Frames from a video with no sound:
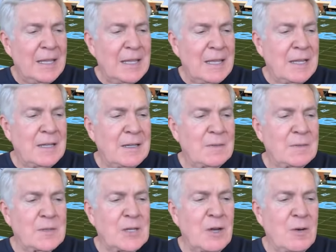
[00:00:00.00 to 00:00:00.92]
Uh,
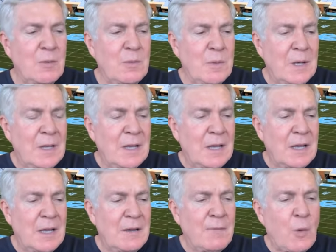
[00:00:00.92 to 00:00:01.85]
so
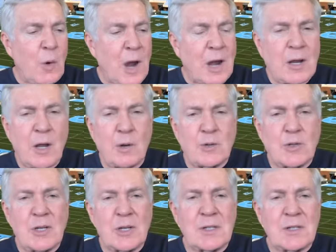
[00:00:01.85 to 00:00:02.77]
uh, for our
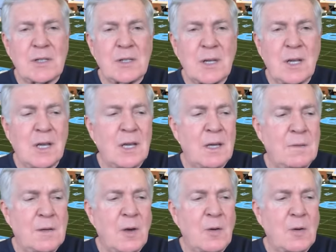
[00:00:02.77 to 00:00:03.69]
coaches, uh,
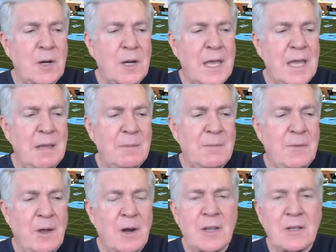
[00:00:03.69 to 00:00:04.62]
Notre Dame,
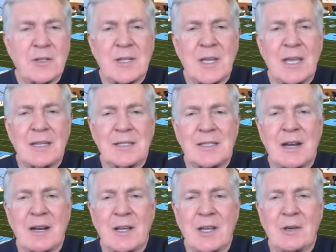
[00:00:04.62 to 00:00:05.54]
Florida State, and
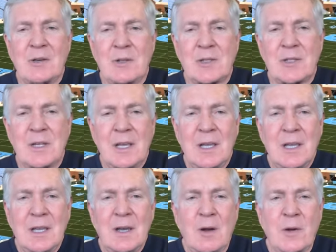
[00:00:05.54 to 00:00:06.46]
Syracuse
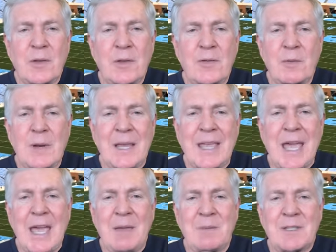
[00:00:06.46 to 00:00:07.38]
are the three
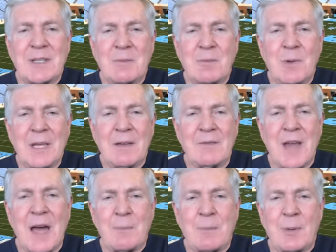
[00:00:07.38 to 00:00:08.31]
games that we have
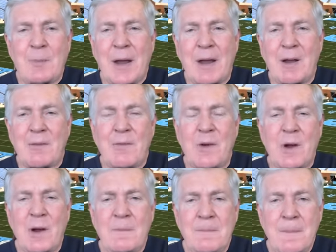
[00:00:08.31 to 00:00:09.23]
not prepared for